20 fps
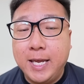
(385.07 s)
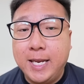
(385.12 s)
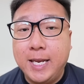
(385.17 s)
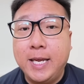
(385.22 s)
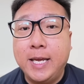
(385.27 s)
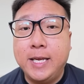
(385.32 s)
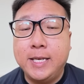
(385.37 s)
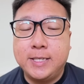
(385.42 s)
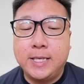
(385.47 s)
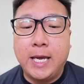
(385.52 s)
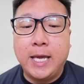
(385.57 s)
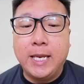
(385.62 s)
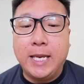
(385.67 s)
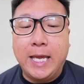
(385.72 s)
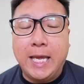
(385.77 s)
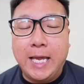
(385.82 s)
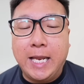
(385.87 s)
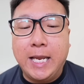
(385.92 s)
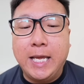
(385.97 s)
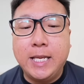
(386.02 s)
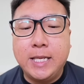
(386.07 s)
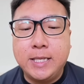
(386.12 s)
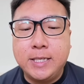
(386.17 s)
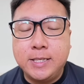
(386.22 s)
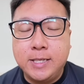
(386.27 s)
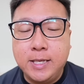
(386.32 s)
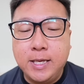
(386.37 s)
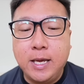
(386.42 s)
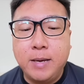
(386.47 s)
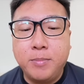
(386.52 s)
It is an Elite
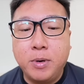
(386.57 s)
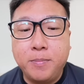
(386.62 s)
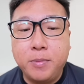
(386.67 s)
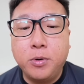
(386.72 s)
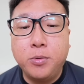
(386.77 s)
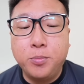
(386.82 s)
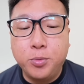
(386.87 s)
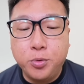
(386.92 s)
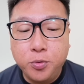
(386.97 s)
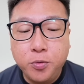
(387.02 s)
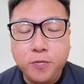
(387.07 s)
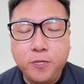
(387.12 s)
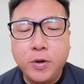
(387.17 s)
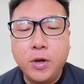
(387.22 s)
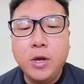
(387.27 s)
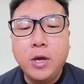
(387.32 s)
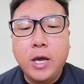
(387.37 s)
TMable move,